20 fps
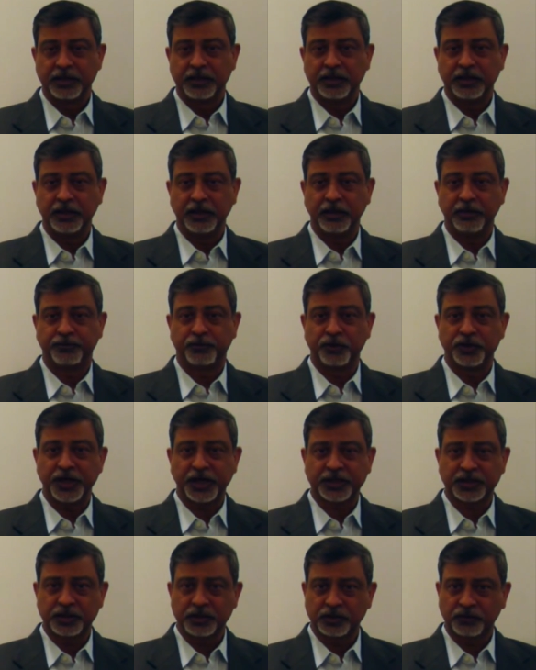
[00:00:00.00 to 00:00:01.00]
the
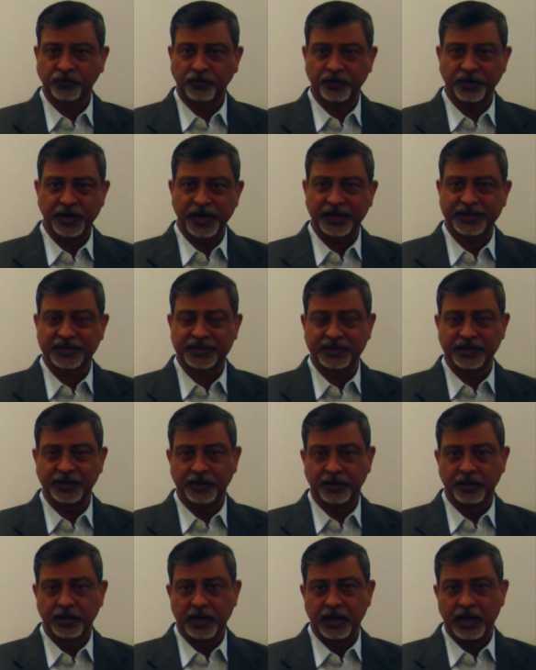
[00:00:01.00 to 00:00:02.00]
projections for next
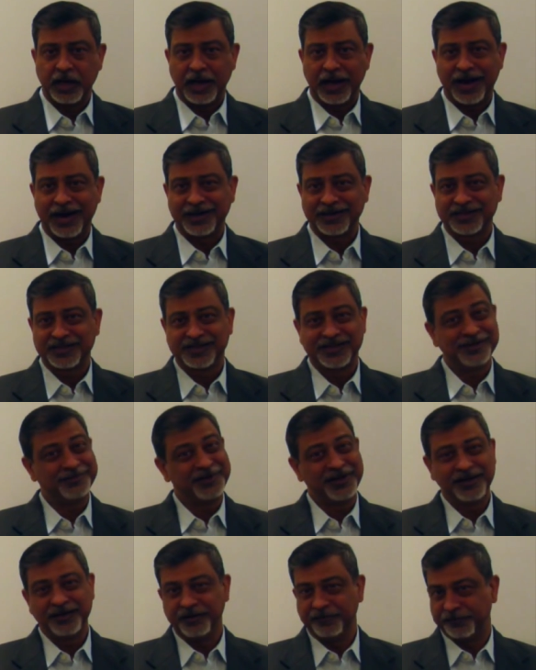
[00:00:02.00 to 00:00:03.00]
year are
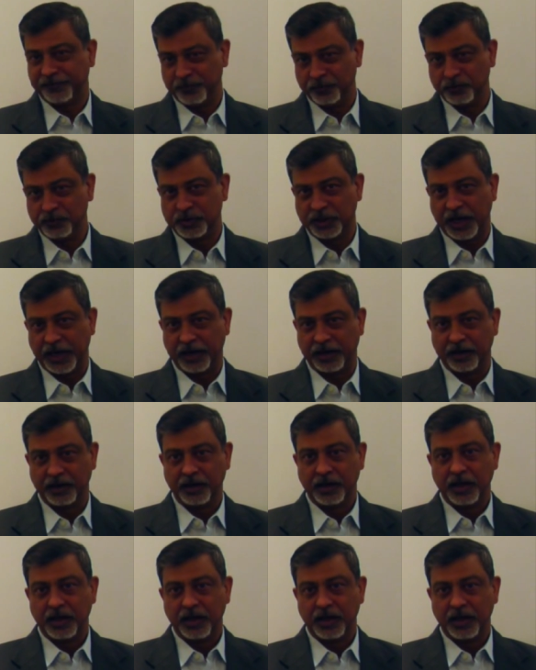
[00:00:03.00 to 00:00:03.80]
seemingly futile,